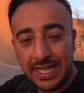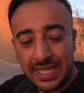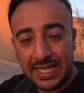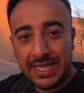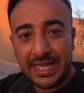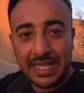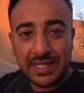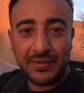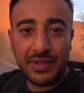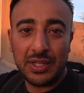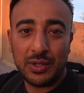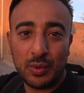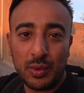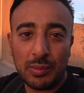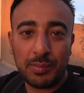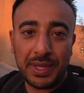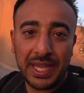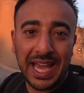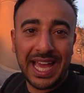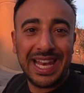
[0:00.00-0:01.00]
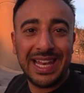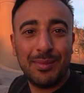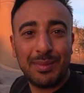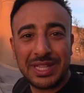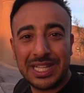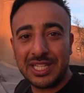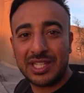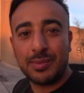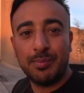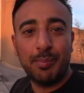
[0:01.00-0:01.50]
Next video will be a
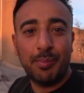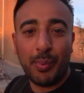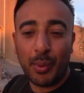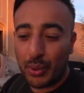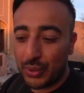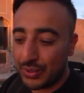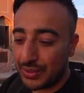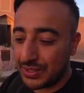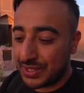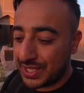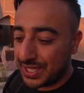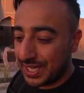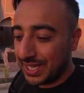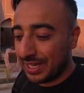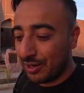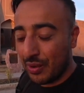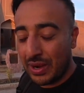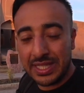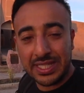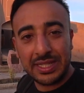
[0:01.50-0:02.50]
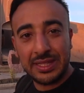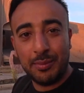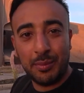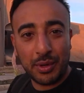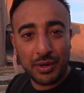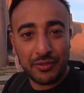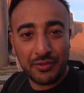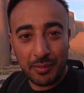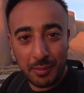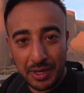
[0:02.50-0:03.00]
limitless borders, crossing the
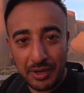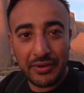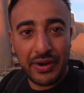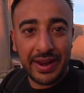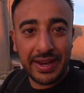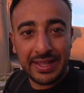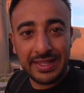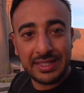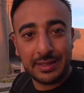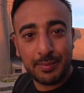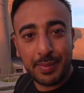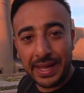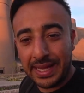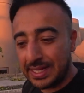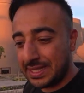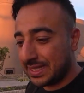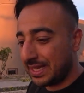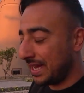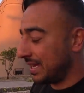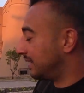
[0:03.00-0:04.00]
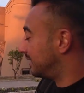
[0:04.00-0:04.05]
border from Iran into Pakistan.